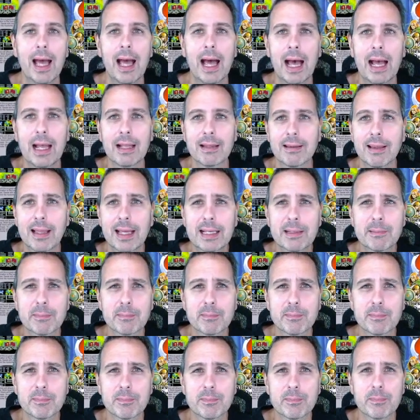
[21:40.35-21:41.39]
I like
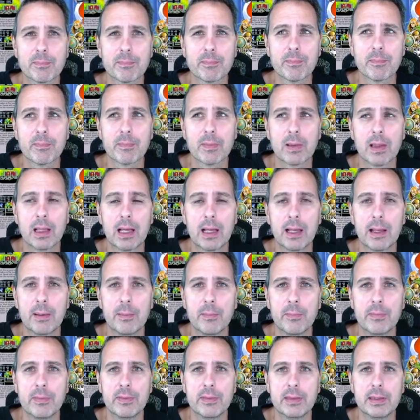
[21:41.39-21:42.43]

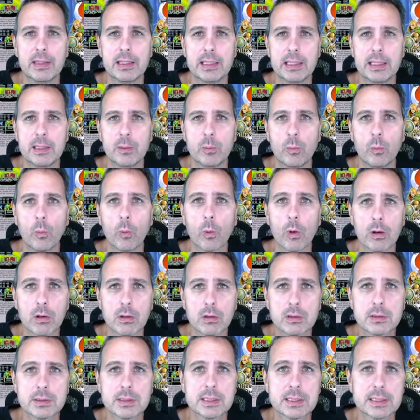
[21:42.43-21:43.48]
the
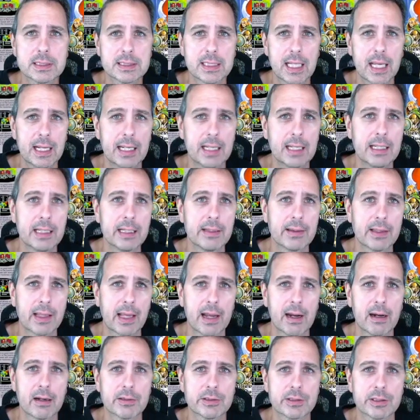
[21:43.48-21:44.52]
world setting and the
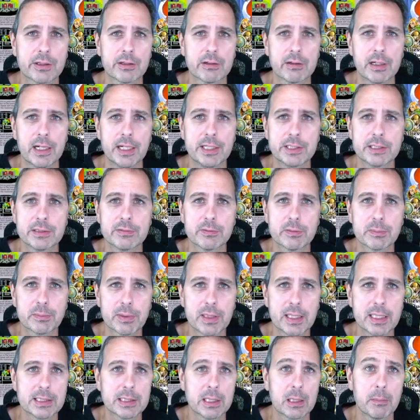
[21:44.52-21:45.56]
character creation from
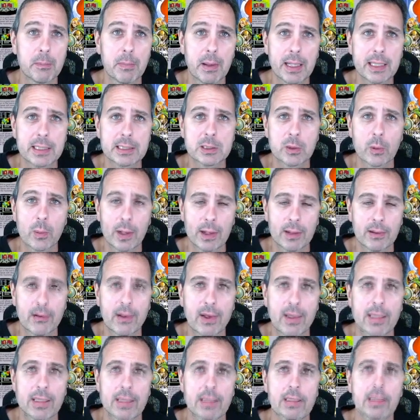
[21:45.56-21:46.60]
Kids on Bikes quite a
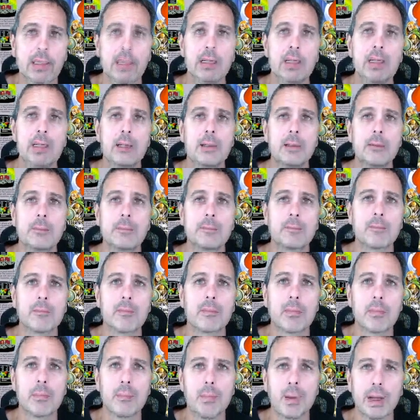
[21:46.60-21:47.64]
lot,
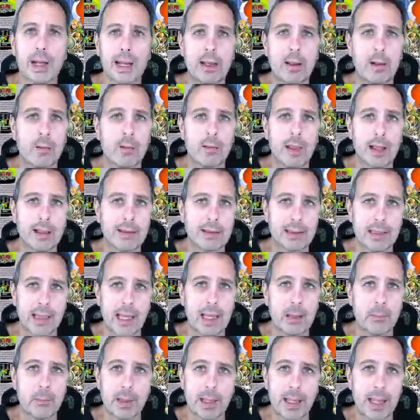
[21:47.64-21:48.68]
but I don't like the
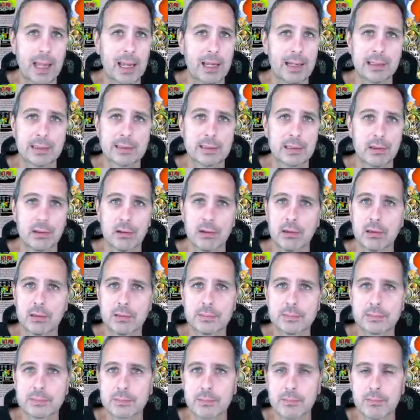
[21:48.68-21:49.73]
game mechanics at all.
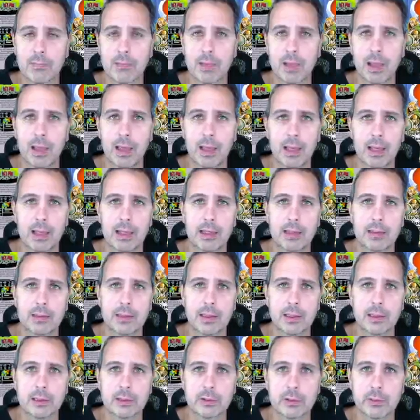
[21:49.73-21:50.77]
And
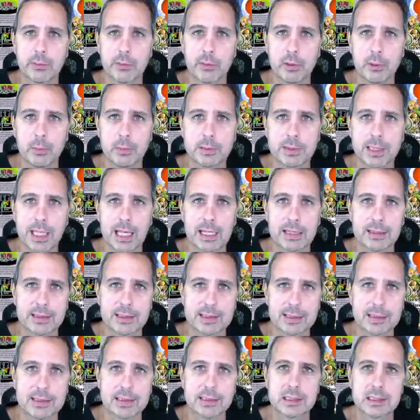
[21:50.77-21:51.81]
Tales from the Loop is kind of
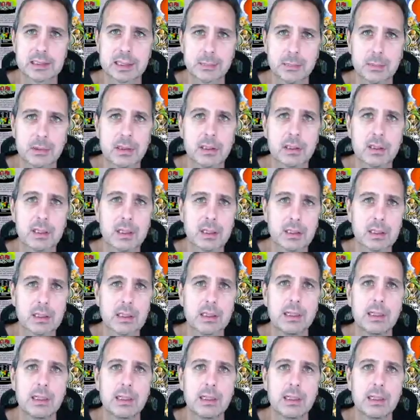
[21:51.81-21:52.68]
similar.